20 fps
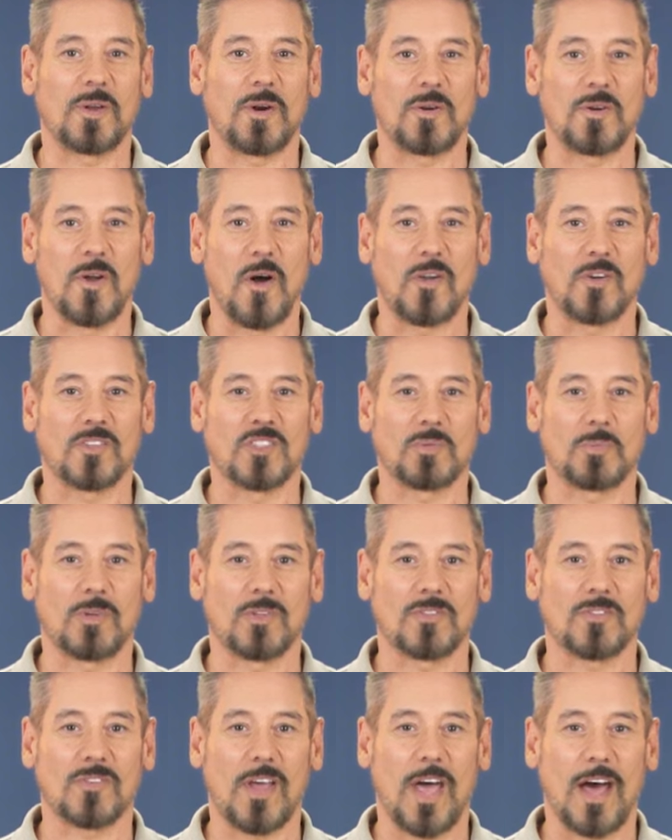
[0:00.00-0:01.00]
our
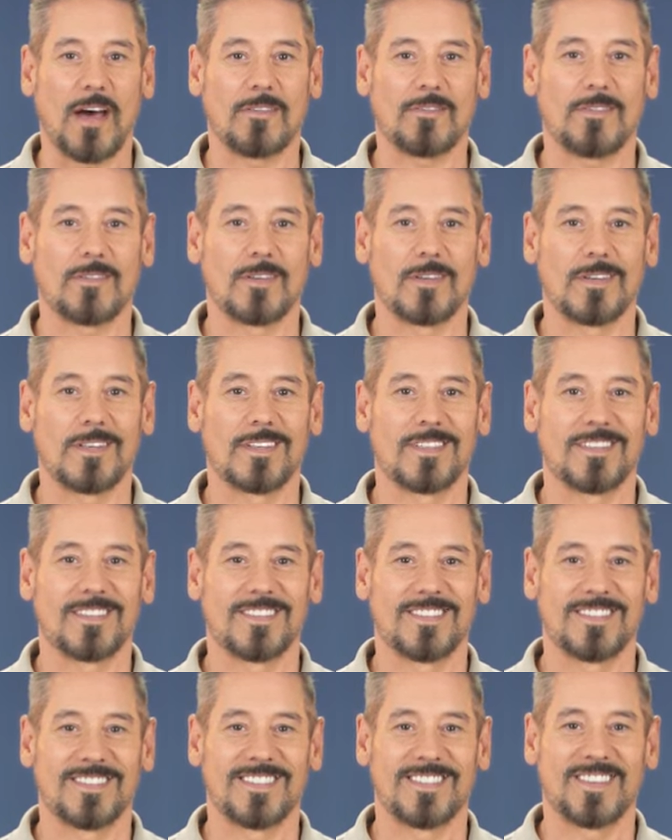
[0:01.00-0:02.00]
knowledgeable staff.
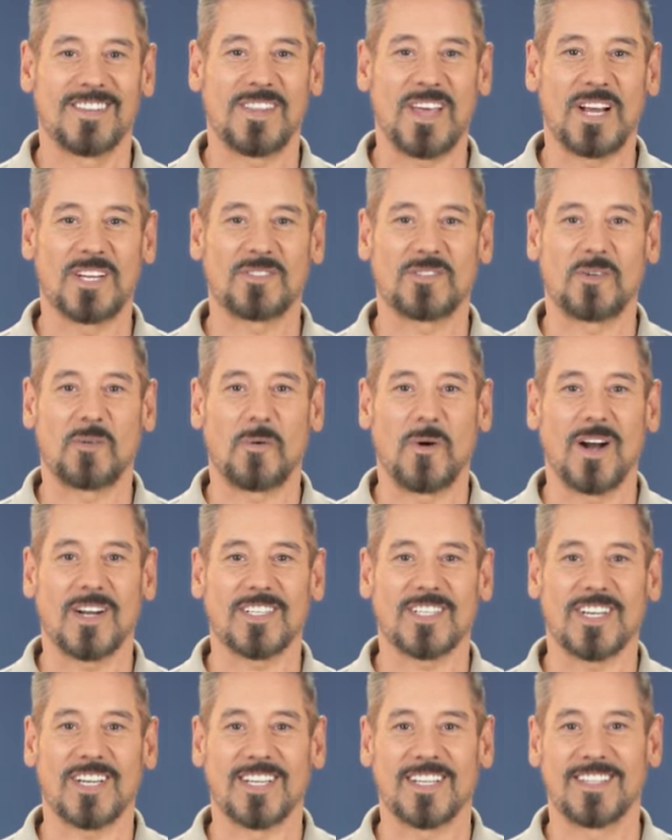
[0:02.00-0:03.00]
Thanks for
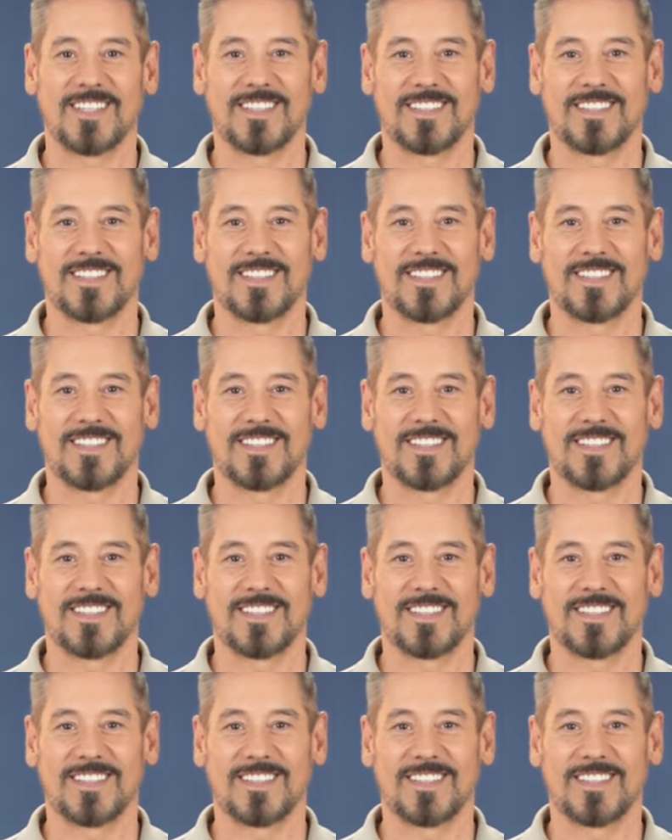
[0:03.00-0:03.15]
watching.